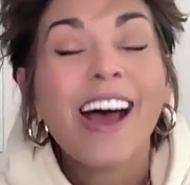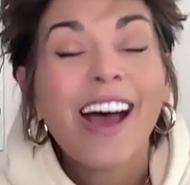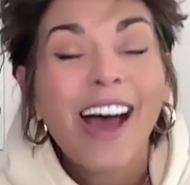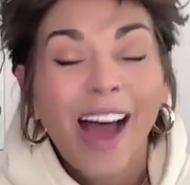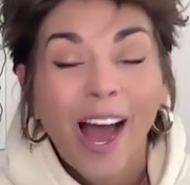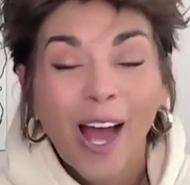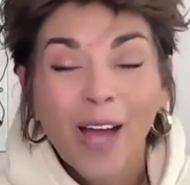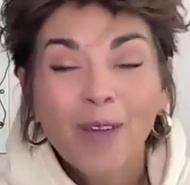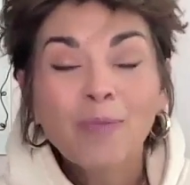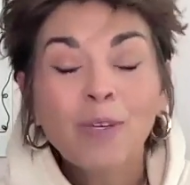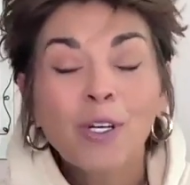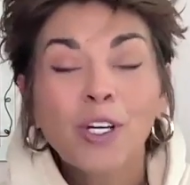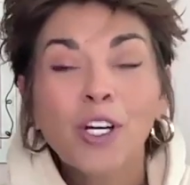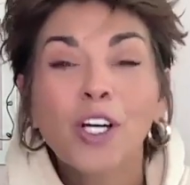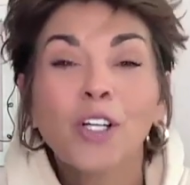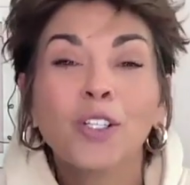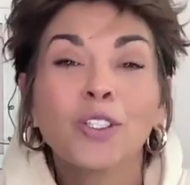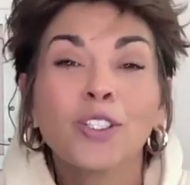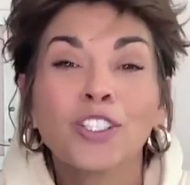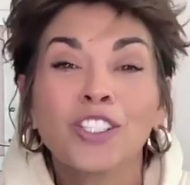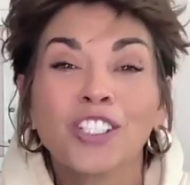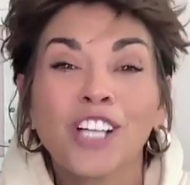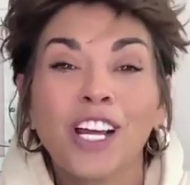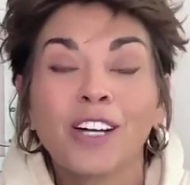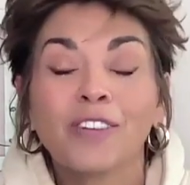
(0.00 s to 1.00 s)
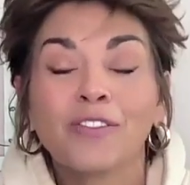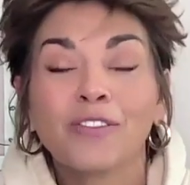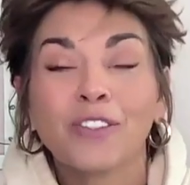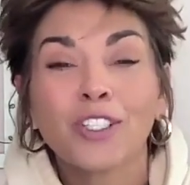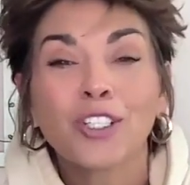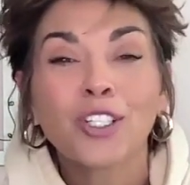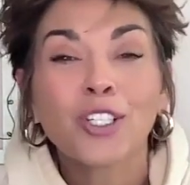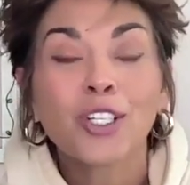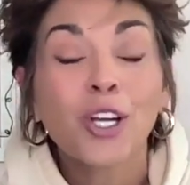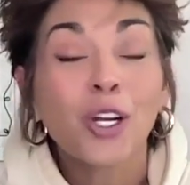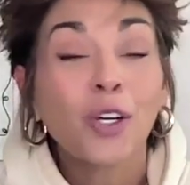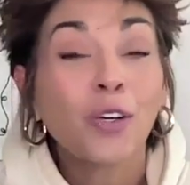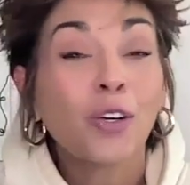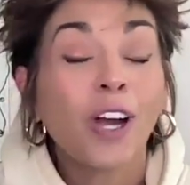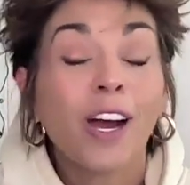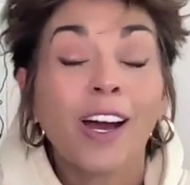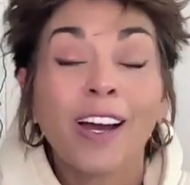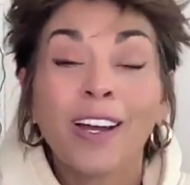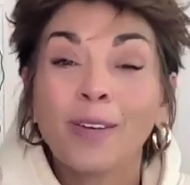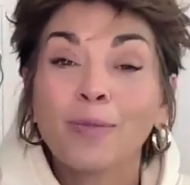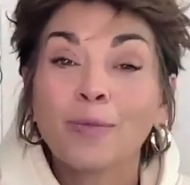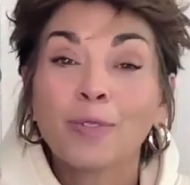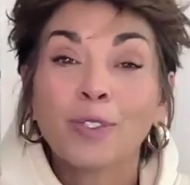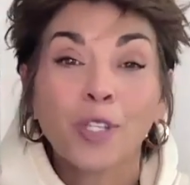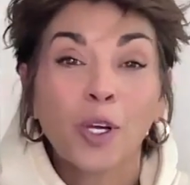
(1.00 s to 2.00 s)
I'm your host, Jennifer Snook. I
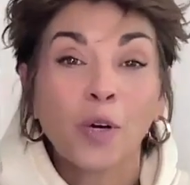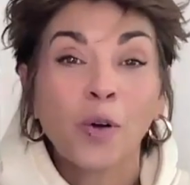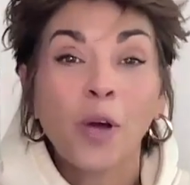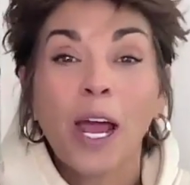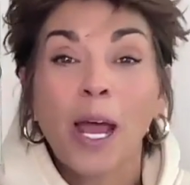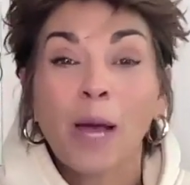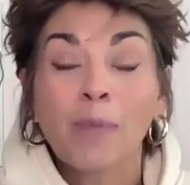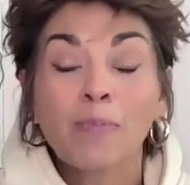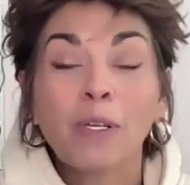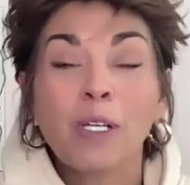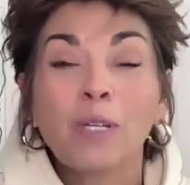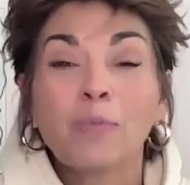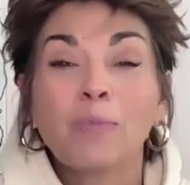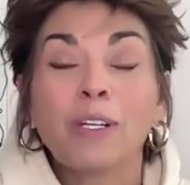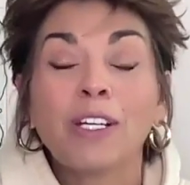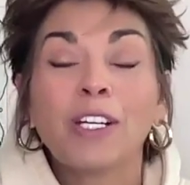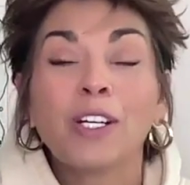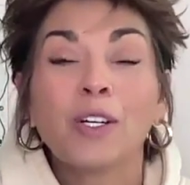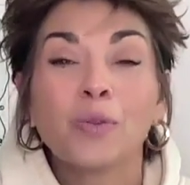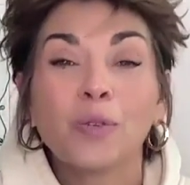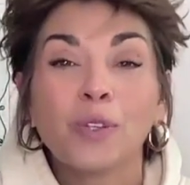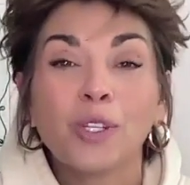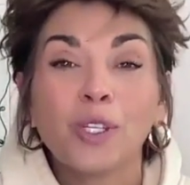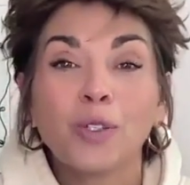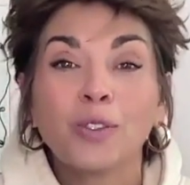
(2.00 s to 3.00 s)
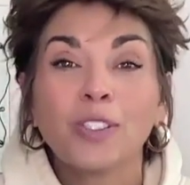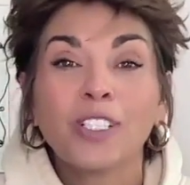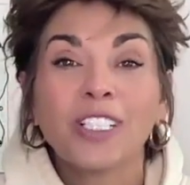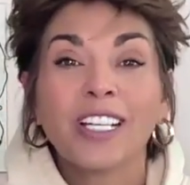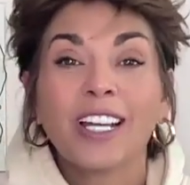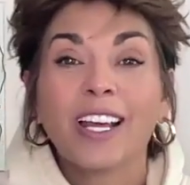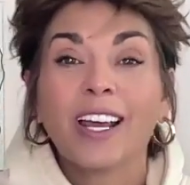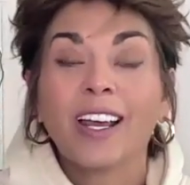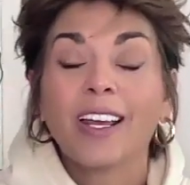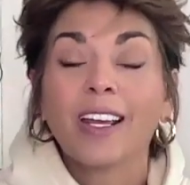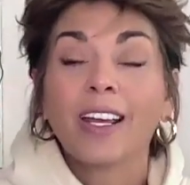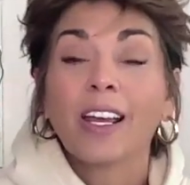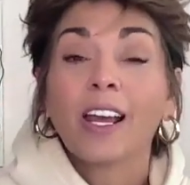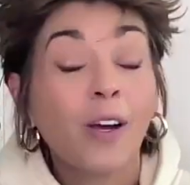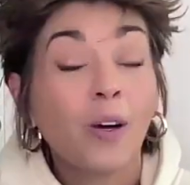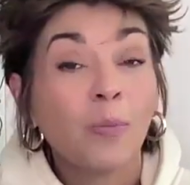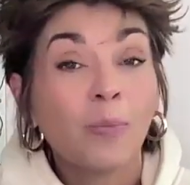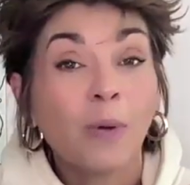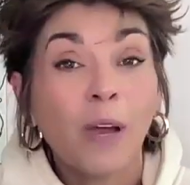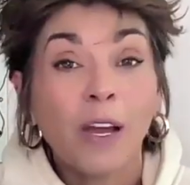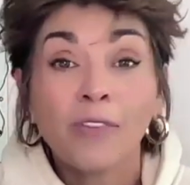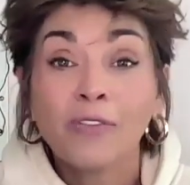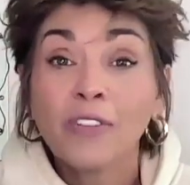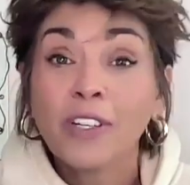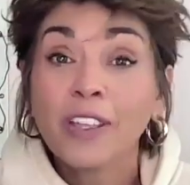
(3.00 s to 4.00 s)
am so happy to be here with you today. I hope
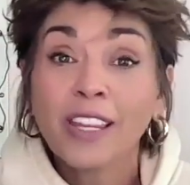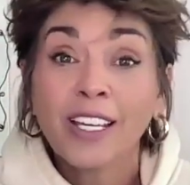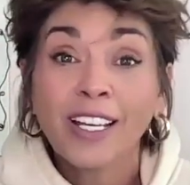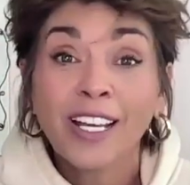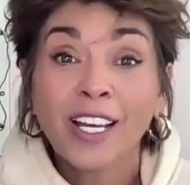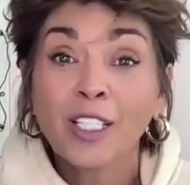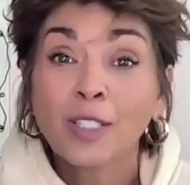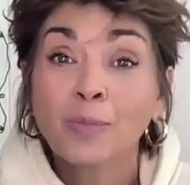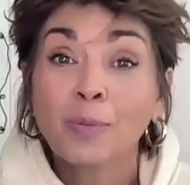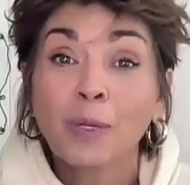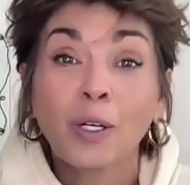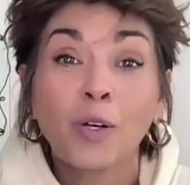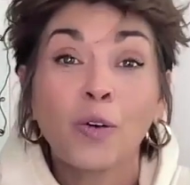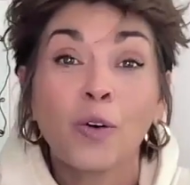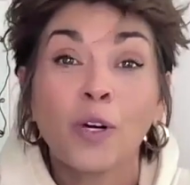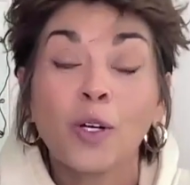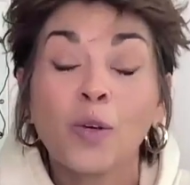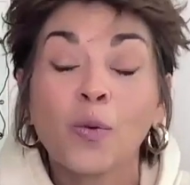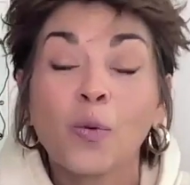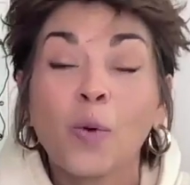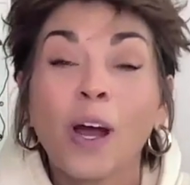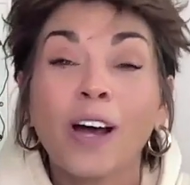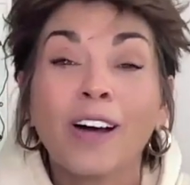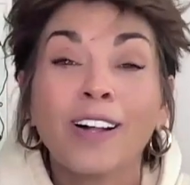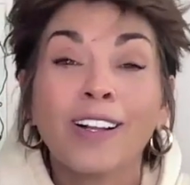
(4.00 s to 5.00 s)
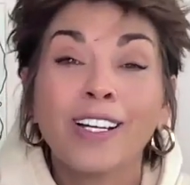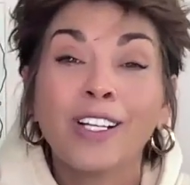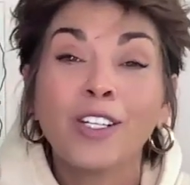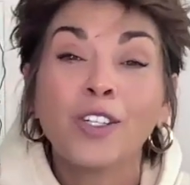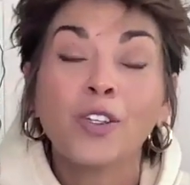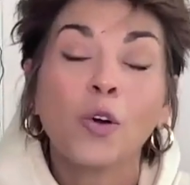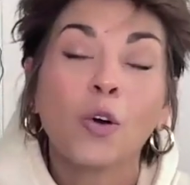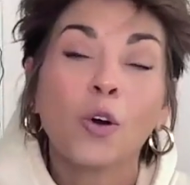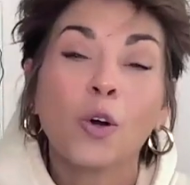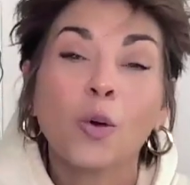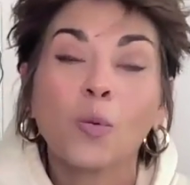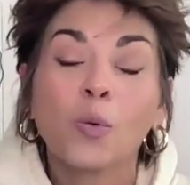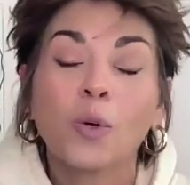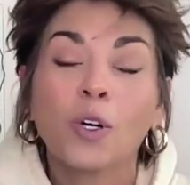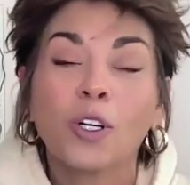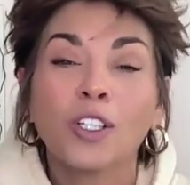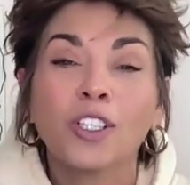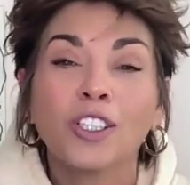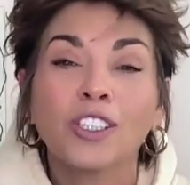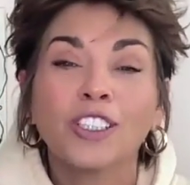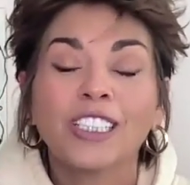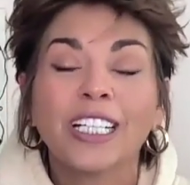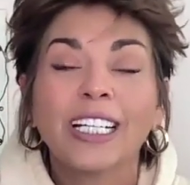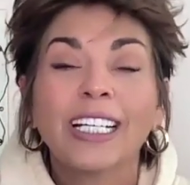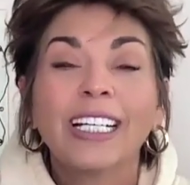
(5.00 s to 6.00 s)
everything has been going well in your
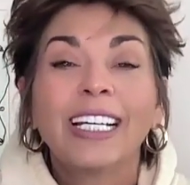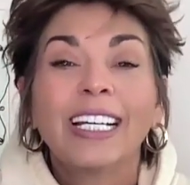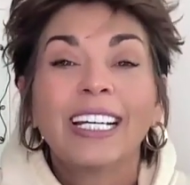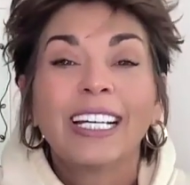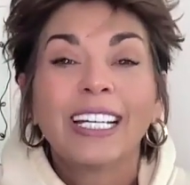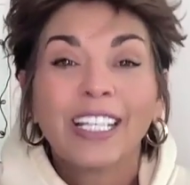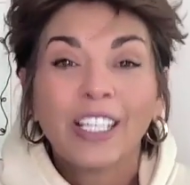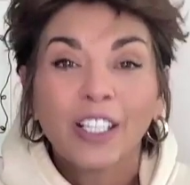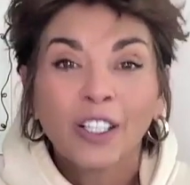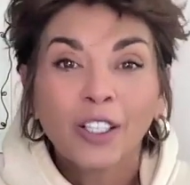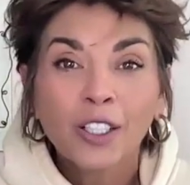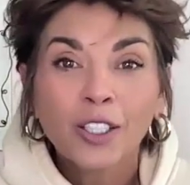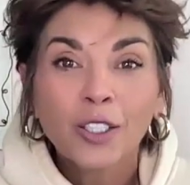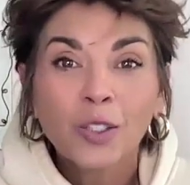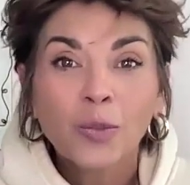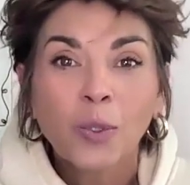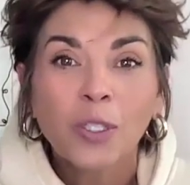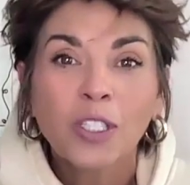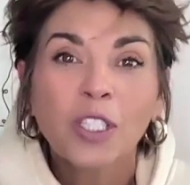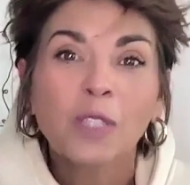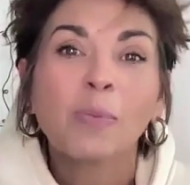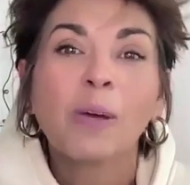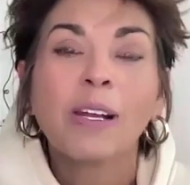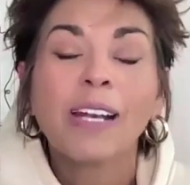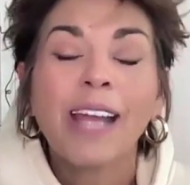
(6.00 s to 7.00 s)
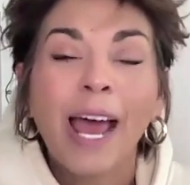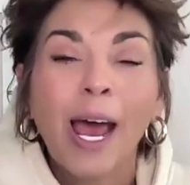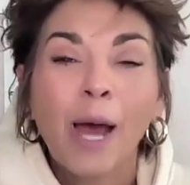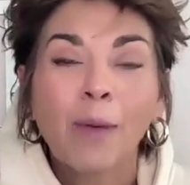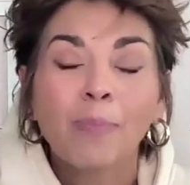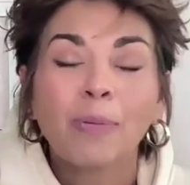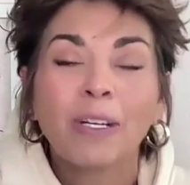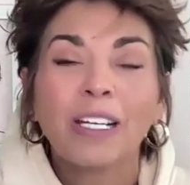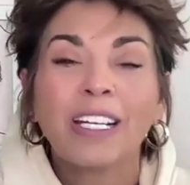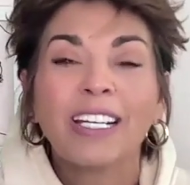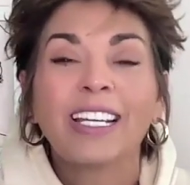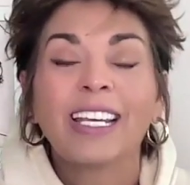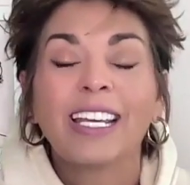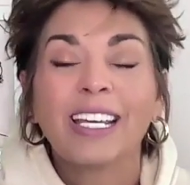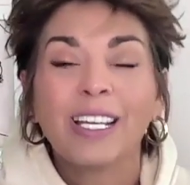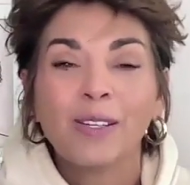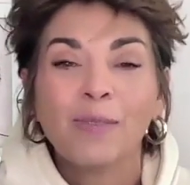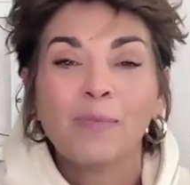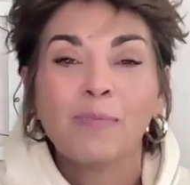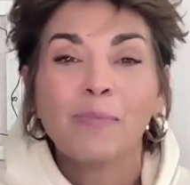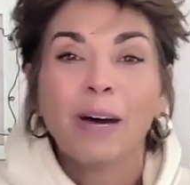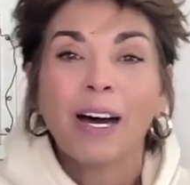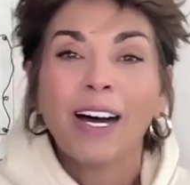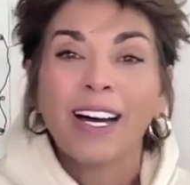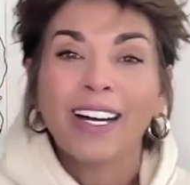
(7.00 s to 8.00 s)
world. Here is what's been happening
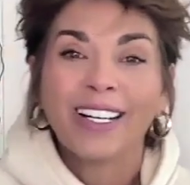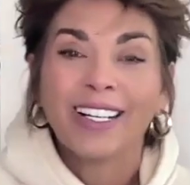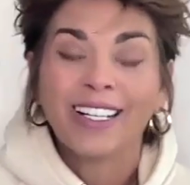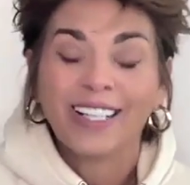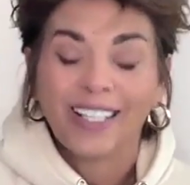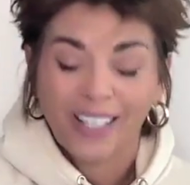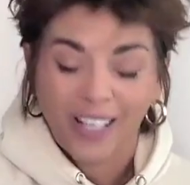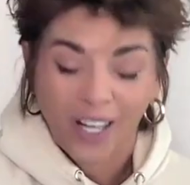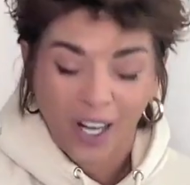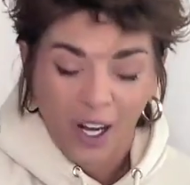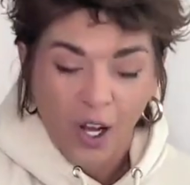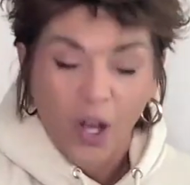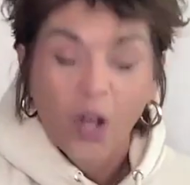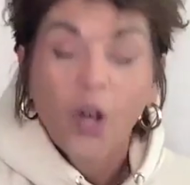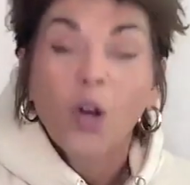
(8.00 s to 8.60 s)
in mine.